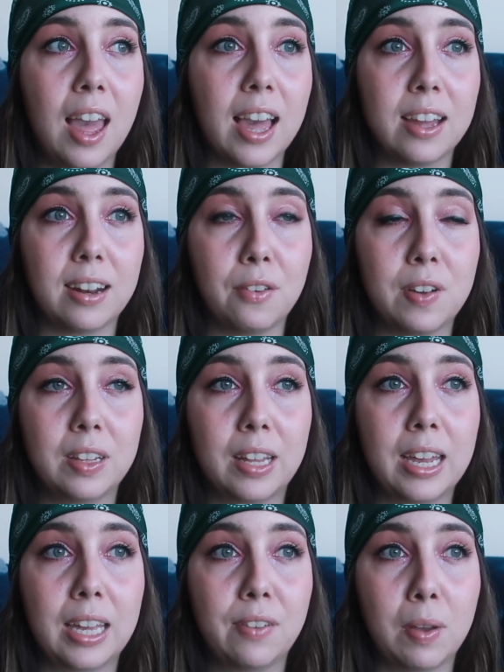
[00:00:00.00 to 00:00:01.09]
And I felt
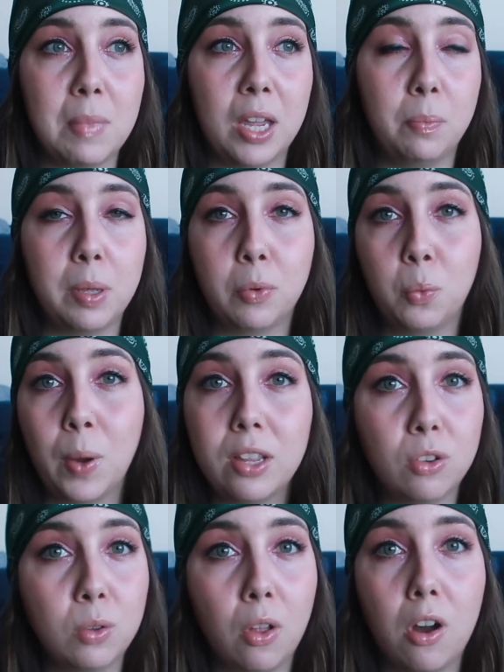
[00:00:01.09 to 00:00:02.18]
like if I made people wait
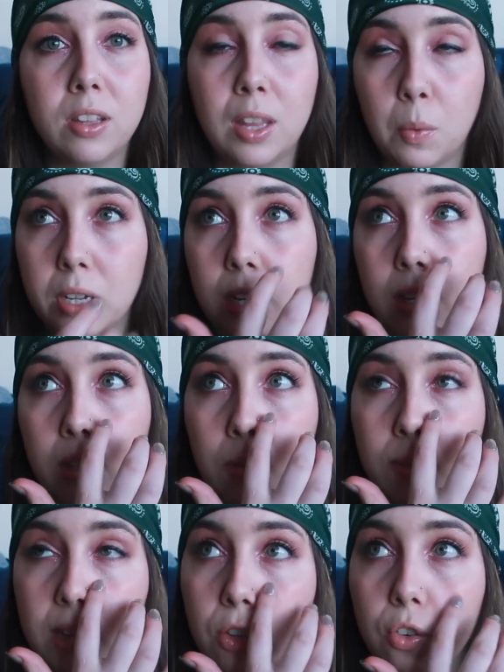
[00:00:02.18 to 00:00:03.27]
too long, they were gonna
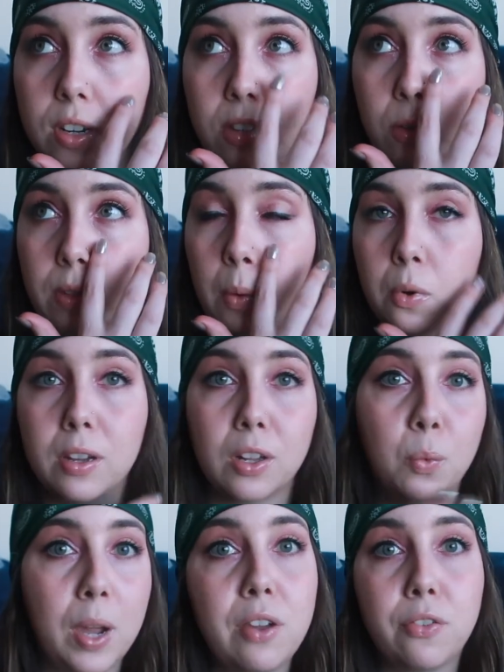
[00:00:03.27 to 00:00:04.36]
lose interest or they weren't
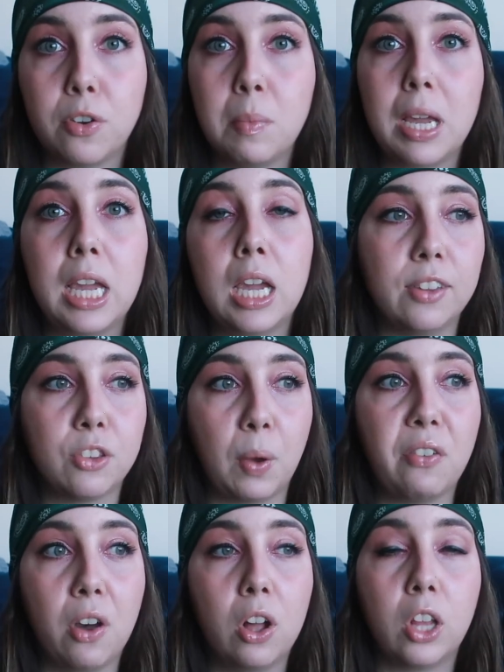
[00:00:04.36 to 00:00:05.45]
gonna wait for me. And so
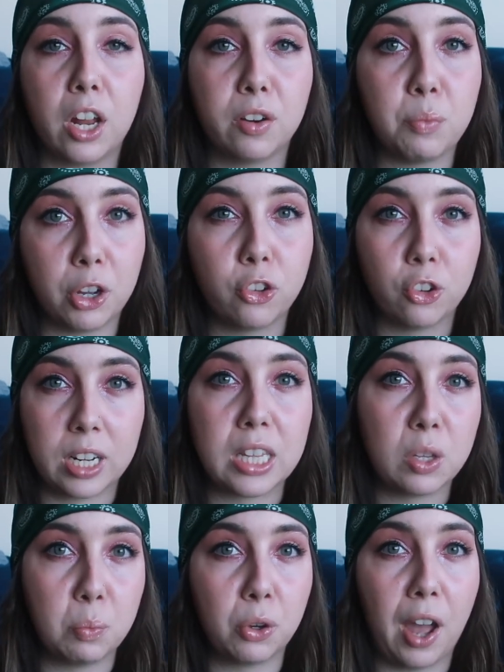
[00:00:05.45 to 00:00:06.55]
I felt a lot of pressure to get
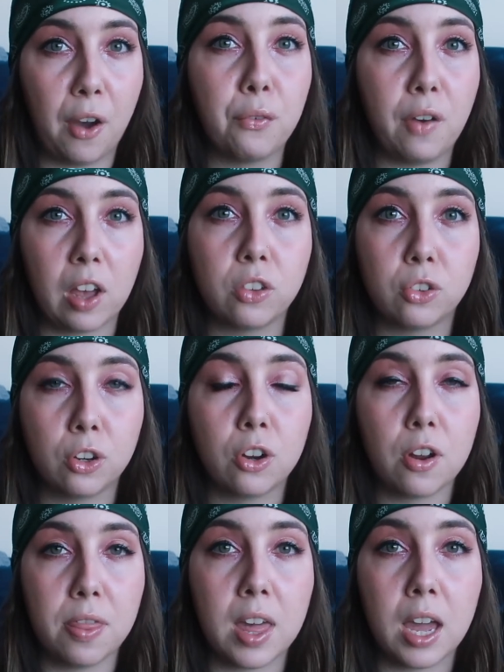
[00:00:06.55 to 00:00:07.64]
this book out
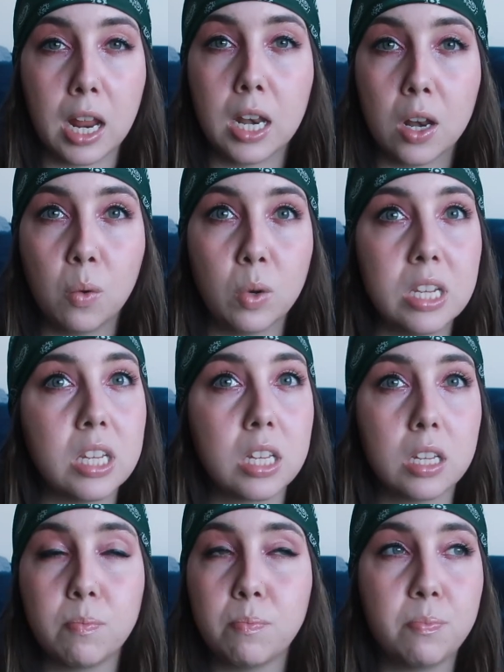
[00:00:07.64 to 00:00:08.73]
faster than was
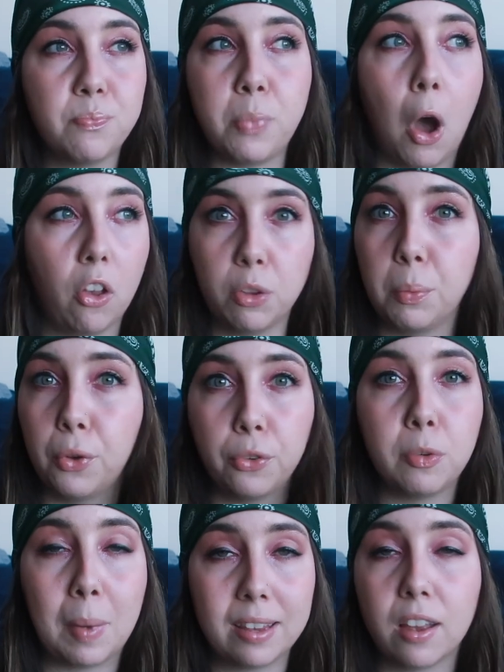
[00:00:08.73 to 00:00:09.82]
possible
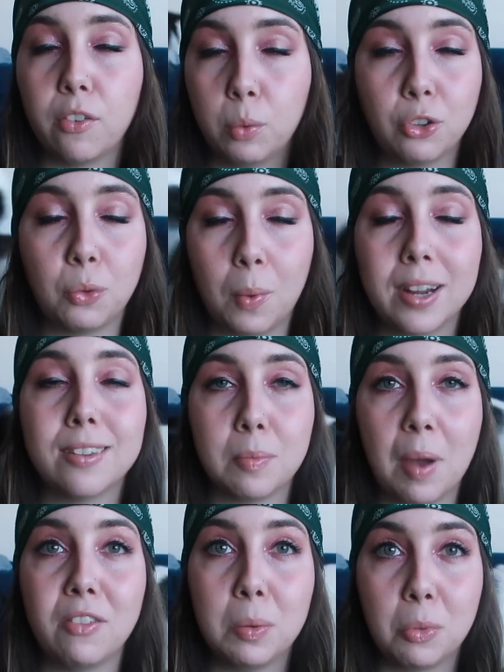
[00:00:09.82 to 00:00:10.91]
for myself, which is why I ended up
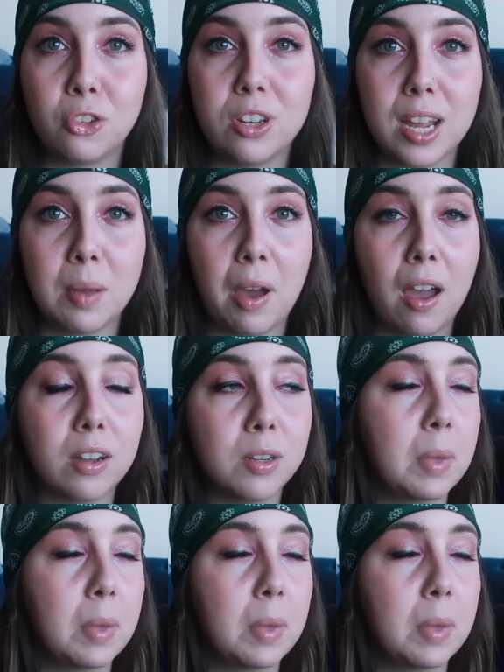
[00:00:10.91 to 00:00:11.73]
having to push the date back.